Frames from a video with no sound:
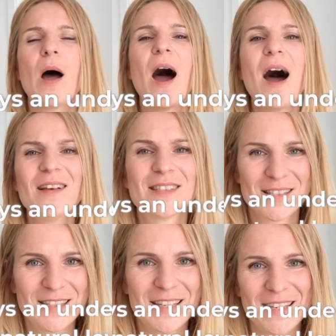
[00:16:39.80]

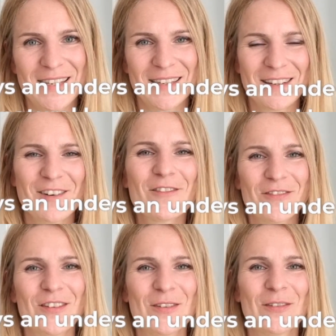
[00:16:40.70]
asking of
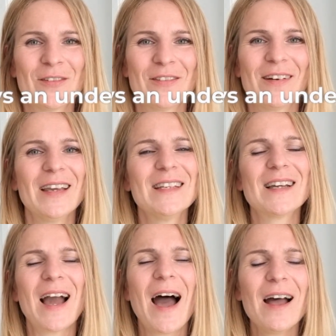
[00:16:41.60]
you.
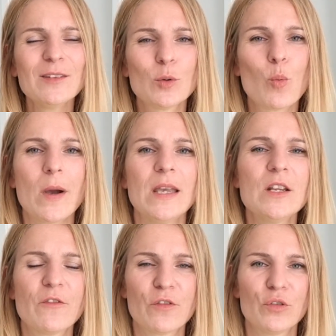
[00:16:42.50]
It can't
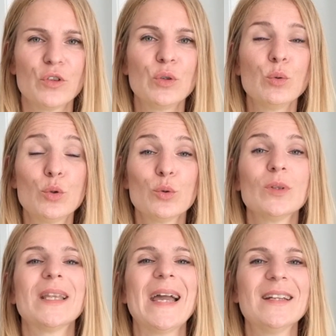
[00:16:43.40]
wait for you to
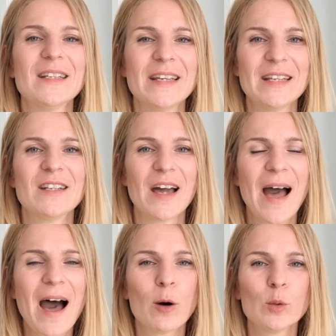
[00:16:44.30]
let it
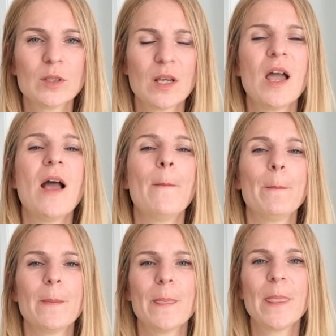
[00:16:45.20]
out.
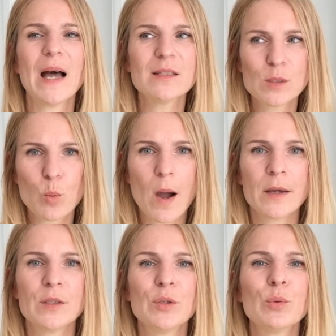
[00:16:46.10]
That's why
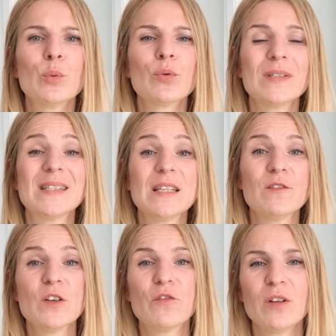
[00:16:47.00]
you receive
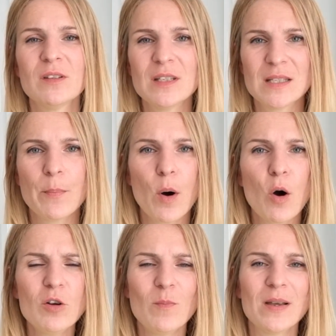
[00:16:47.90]
different
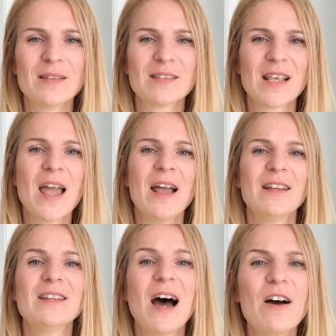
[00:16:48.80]
disappointments.
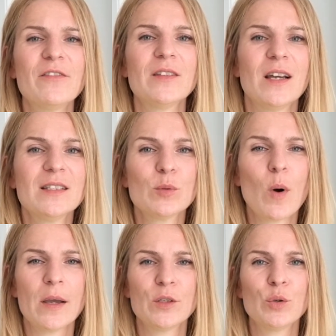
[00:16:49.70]
That, that's
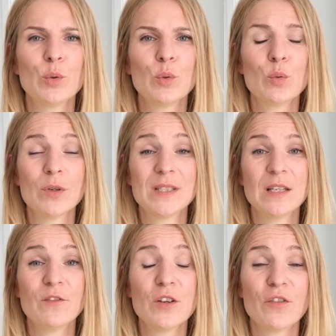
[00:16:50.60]
why you
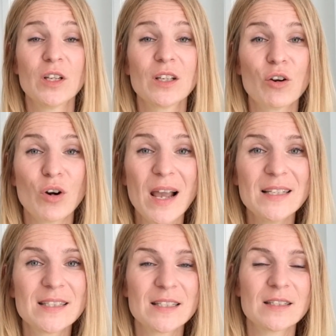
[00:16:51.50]
receive different
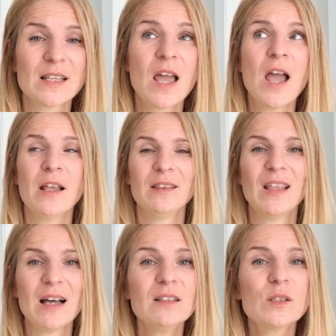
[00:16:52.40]
crises.
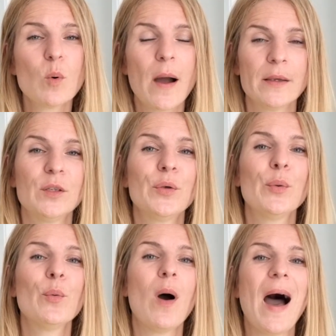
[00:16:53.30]
That's why
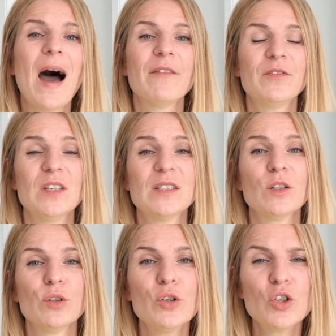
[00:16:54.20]
you have
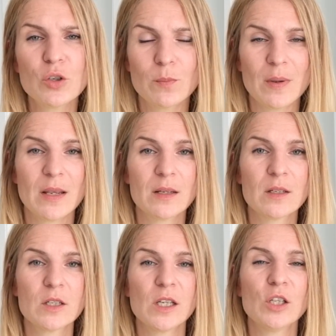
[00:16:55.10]

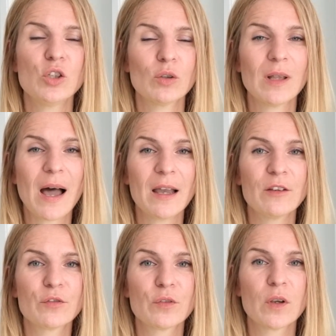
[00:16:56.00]
disillusionment in your
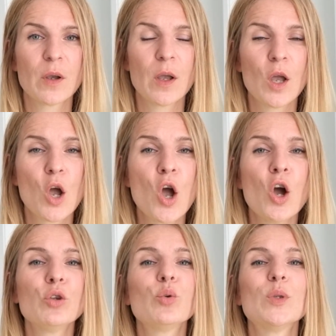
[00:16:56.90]
life
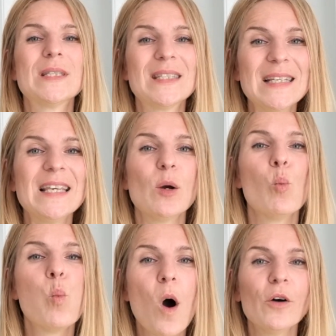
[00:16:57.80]
to see
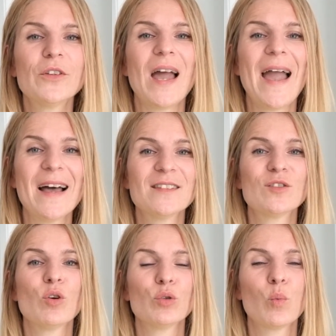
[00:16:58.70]
what has
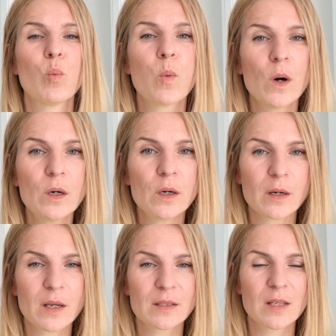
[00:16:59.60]
not
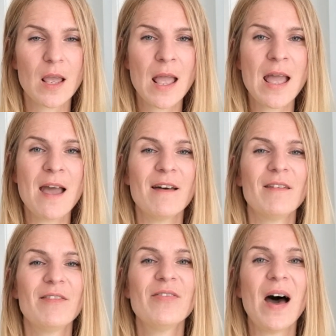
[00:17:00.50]
worked,
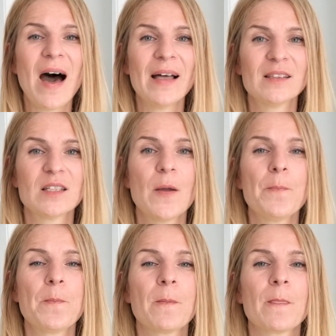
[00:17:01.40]
that
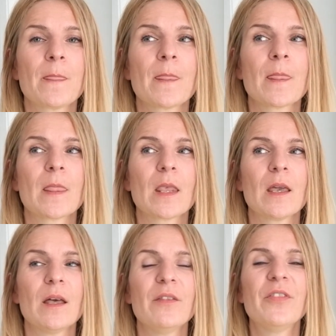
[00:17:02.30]

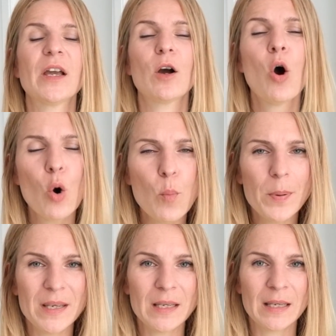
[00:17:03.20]
the
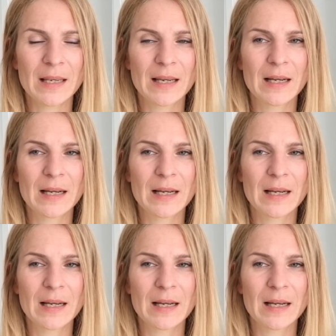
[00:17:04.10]
coping